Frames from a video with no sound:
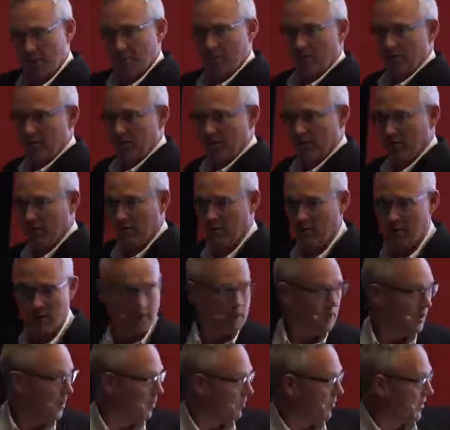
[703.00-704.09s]
possible.
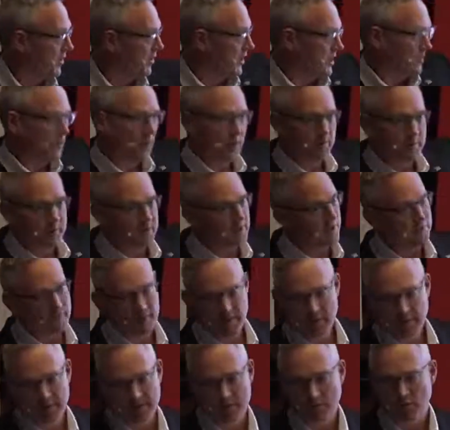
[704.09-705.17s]
But in a smart beta
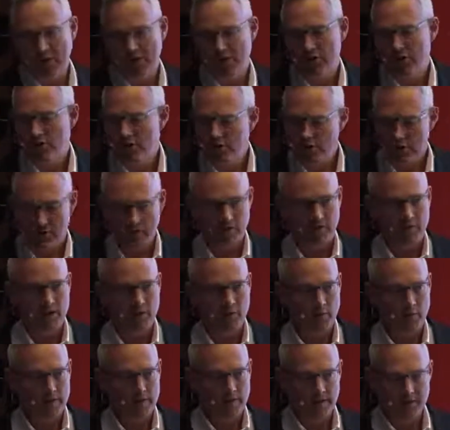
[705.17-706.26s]
fund, it's one surefire
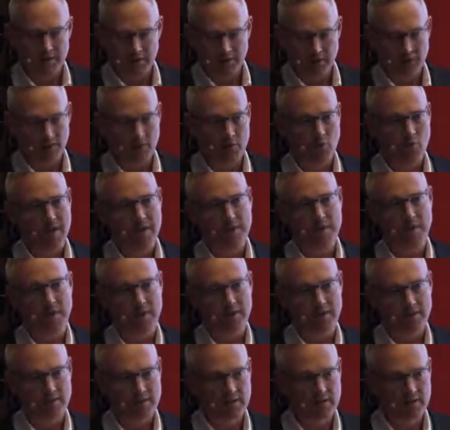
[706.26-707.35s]
way that you're going to wipe
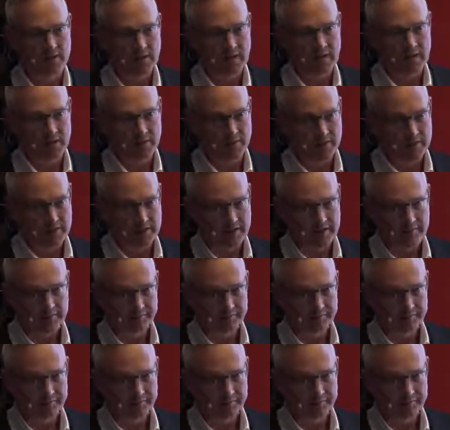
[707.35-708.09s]
out client money.